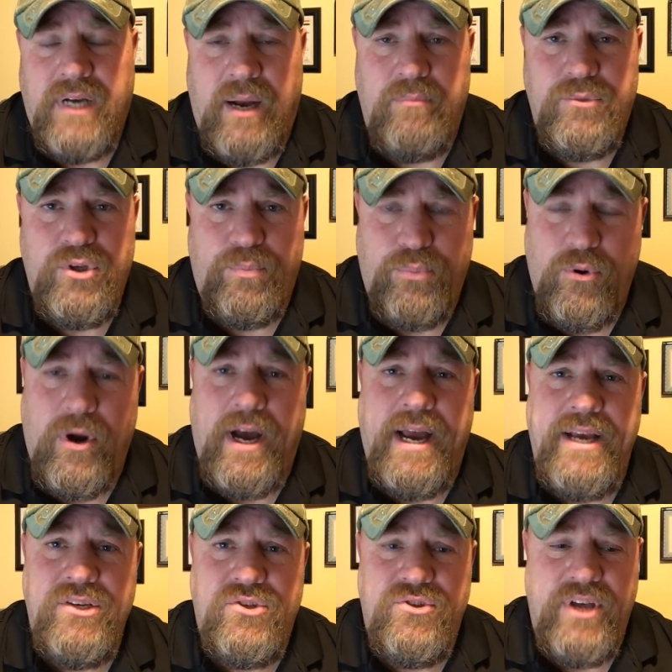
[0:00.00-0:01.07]
I'm
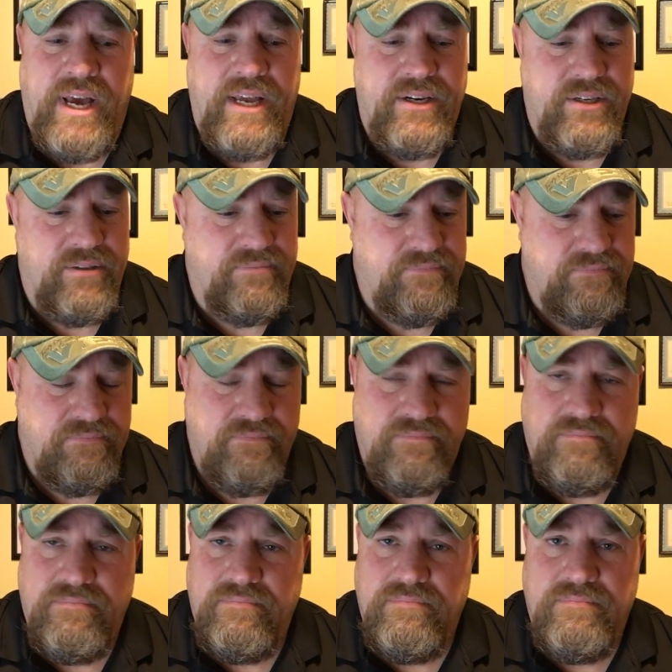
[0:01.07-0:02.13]
surprised that
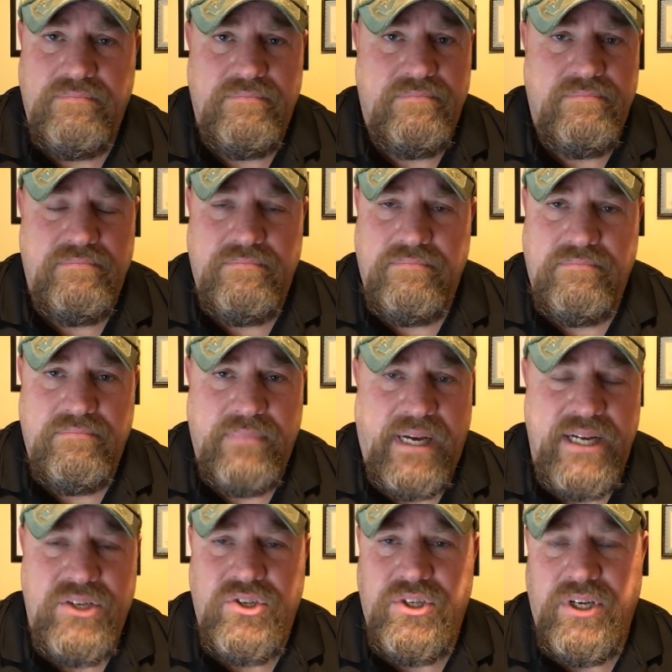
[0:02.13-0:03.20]

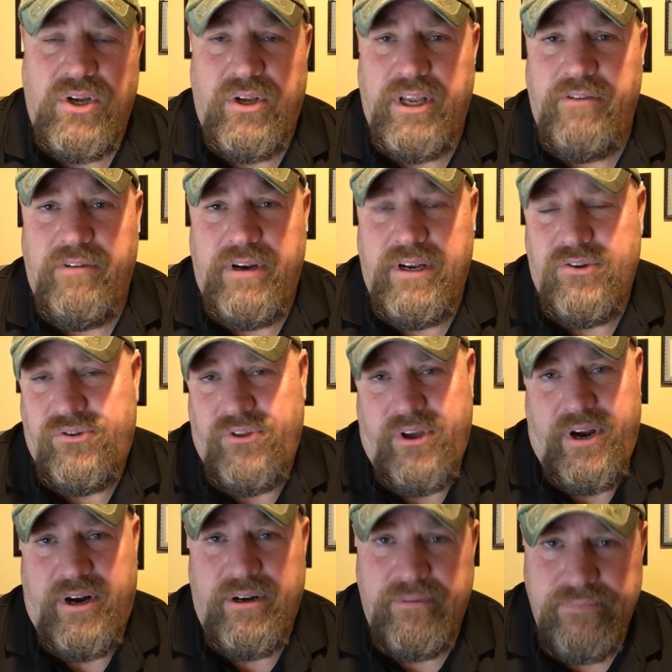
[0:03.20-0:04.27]
it still even is
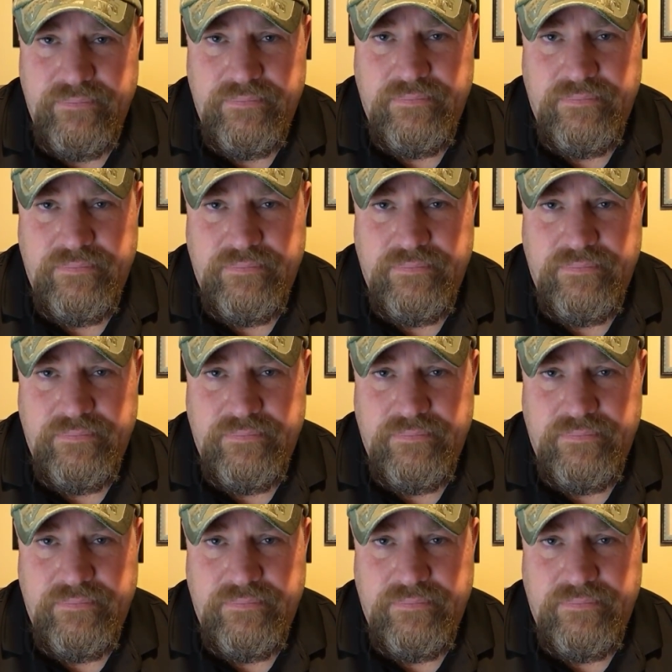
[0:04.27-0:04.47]
there.